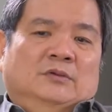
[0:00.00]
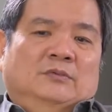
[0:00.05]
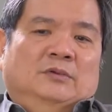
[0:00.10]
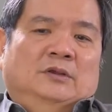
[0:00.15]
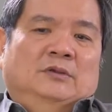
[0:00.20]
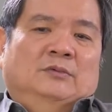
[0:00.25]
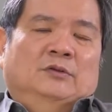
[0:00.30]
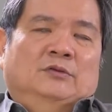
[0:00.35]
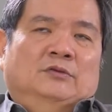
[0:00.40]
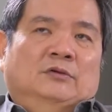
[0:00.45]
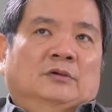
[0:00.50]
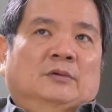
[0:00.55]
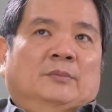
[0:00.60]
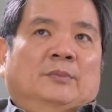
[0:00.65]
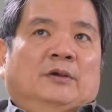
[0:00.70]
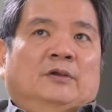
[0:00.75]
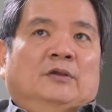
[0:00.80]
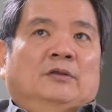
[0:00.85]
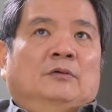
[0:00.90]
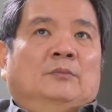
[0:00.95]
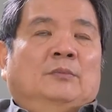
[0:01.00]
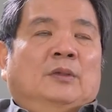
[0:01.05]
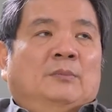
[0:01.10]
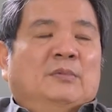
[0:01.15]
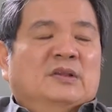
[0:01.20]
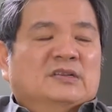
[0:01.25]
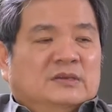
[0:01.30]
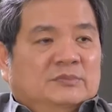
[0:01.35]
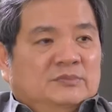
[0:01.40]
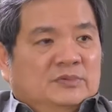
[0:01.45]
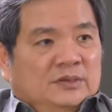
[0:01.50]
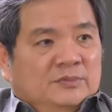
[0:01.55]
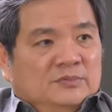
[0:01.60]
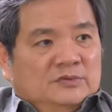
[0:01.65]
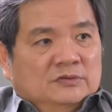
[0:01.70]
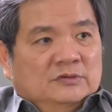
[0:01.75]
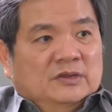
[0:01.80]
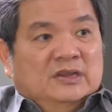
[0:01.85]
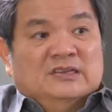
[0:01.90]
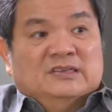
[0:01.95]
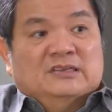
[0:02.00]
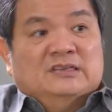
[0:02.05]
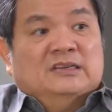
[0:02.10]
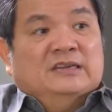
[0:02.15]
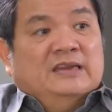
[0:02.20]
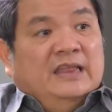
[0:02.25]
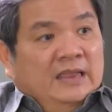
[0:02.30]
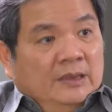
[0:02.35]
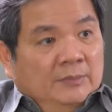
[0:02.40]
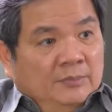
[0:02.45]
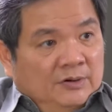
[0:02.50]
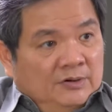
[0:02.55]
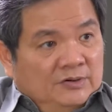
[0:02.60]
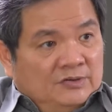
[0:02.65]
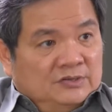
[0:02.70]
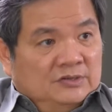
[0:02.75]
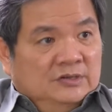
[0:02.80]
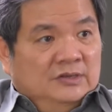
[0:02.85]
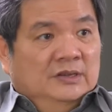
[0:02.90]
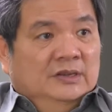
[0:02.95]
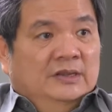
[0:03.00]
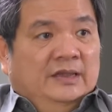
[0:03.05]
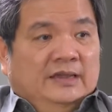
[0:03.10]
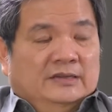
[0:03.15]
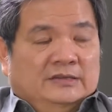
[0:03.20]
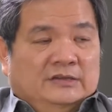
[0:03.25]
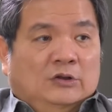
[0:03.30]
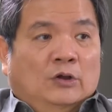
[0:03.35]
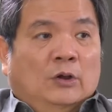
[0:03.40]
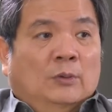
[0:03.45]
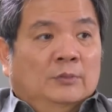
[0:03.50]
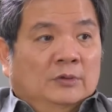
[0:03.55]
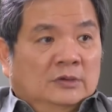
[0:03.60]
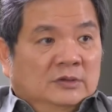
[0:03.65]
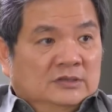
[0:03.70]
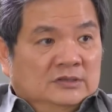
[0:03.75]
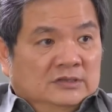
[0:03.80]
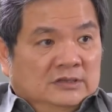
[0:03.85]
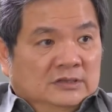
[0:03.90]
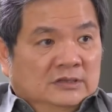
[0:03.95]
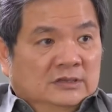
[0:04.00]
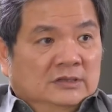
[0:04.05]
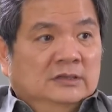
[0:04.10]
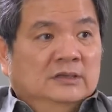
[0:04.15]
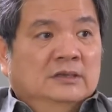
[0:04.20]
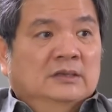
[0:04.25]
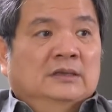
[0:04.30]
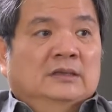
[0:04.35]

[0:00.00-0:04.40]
We talk about, you know, maybe sometimes, you know, as neighbors, as a community,